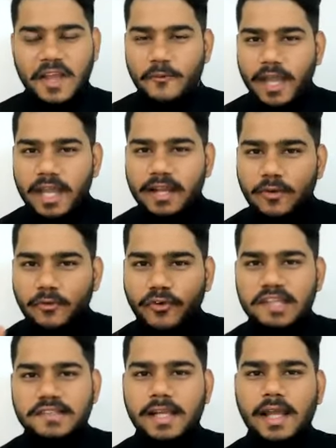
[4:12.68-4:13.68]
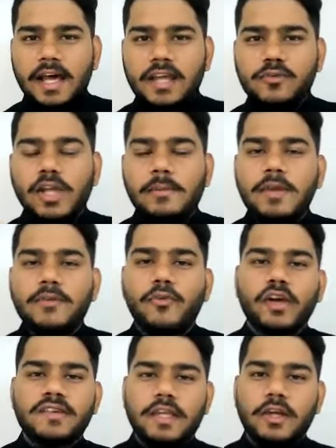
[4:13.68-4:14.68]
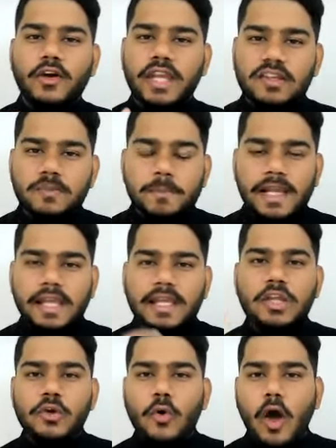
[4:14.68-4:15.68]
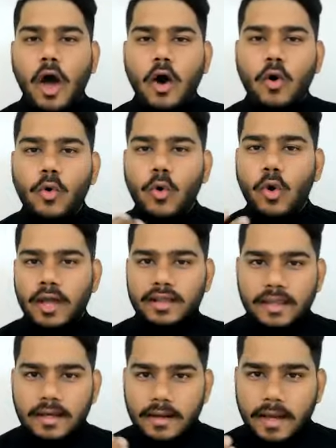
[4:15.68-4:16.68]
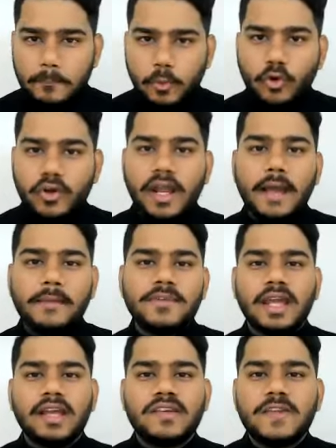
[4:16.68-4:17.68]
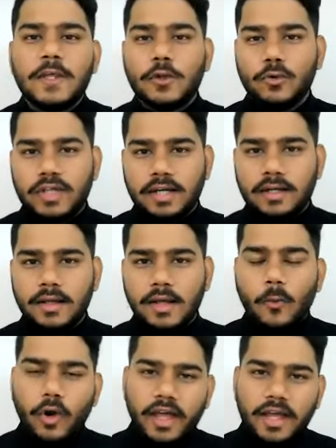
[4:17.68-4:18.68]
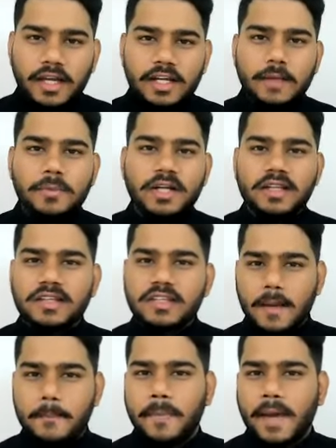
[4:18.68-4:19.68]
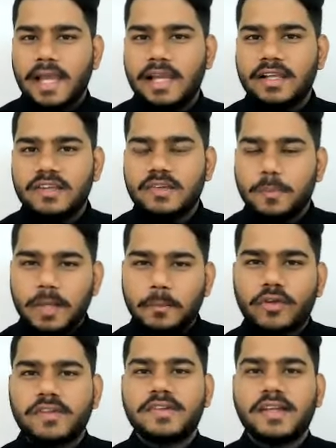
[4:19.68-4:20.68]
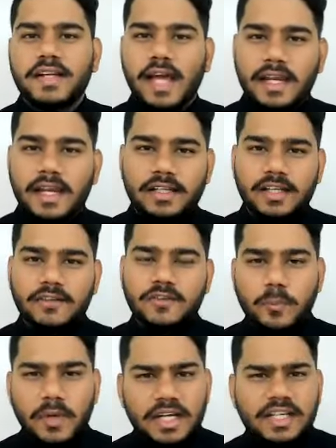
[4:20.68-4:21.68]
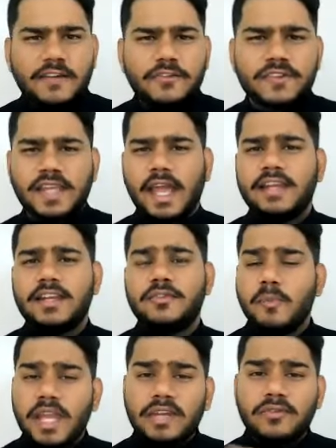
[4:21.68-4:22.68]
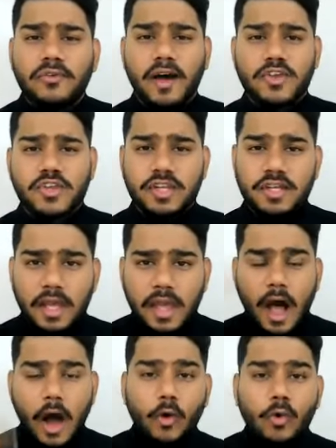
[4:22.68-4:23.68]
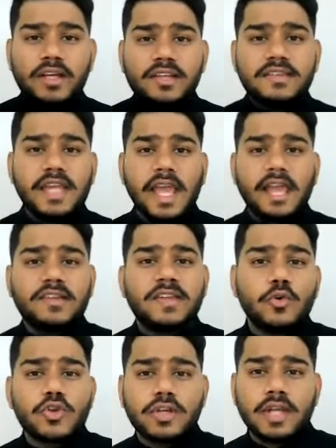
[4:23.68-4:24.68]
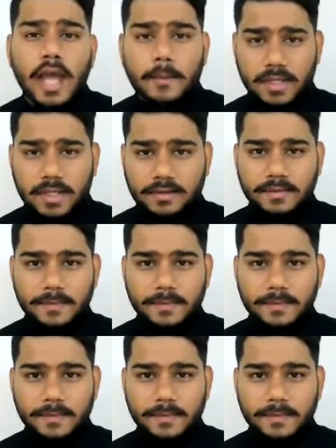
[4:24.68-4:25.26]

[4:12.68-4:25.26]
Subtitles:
where the first 10 hours we'll be focusing on explaining you how the programs are executed, what are interpreters, compilers, preprocessor directives, printf, scanf, main function, how does the execution happen.